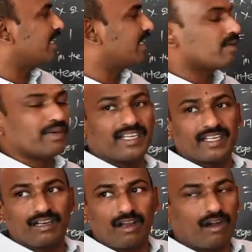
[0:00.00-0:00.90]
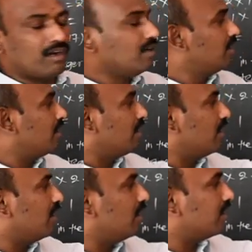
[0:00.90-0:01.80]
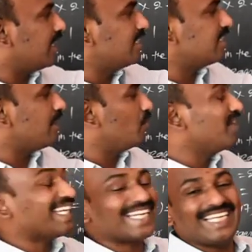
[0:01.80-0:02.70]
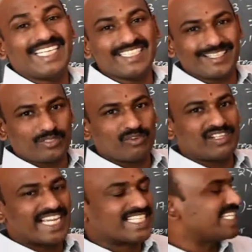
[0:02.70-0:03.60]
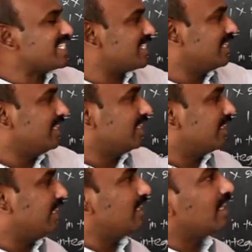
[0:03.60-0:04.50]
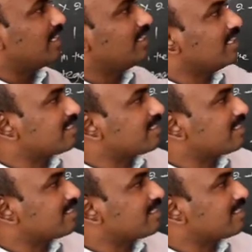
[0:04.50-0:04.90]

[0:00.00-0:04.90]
and remainder. That is a unique integers will exist. Then in the